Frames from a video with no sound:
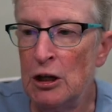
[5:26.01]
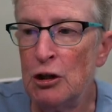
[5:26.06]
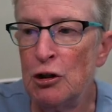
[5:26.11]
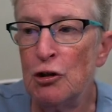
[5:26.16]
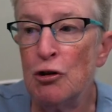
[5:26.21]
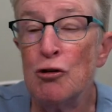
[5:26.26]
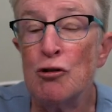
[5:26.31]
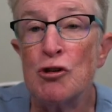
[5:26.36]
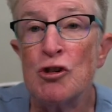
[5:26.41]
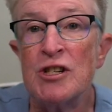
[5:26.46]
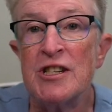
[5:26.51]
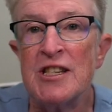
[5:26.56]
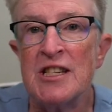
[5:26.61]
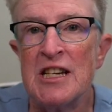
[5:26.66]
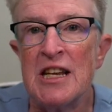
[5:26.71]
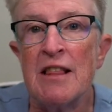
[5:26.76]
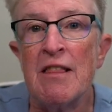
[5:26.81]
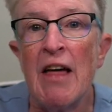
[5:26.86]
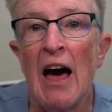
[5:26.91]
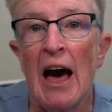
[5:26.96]
you should
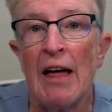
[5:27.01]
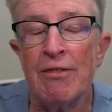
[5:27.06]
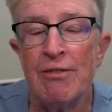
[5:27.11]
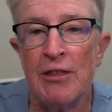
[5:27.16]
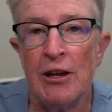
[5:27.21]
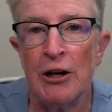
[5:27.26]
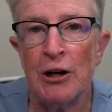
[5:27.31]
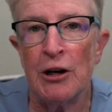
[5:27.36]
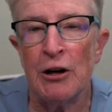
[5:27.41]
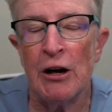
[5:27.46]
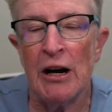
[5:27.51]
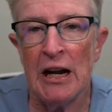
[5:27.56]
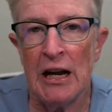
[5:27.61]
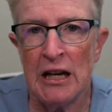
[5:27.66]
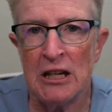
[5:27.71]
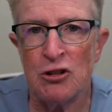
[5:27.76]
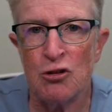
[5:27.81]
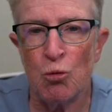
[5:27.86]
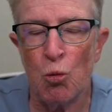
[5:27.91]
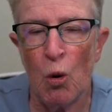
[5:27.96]
see that there
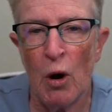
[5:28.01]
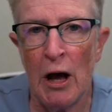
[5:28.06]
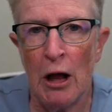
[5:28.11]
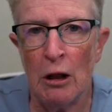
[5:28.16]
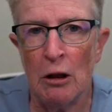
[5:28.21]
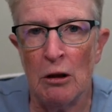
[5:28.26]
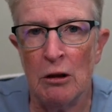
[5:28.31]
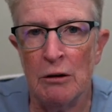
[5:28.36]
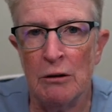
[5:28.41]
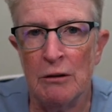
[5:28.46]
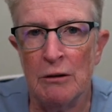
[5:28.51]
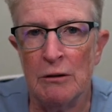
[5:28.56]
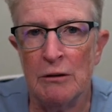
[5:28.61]
as well.